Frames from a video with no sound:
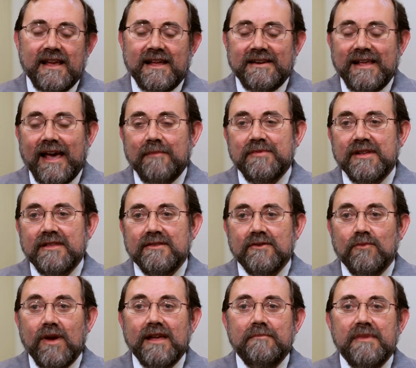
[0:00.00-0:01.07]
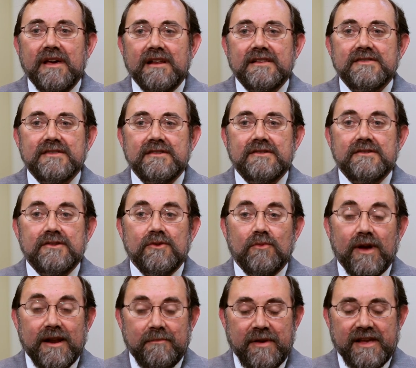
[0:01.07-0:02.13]
adapting the right medicine to the
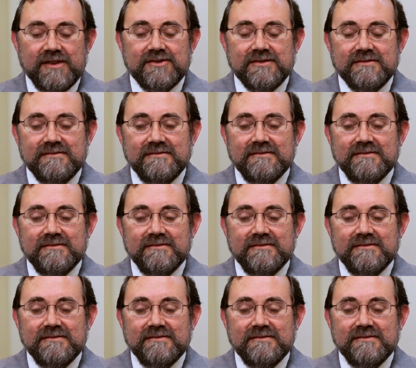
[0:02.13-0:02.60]
right patient.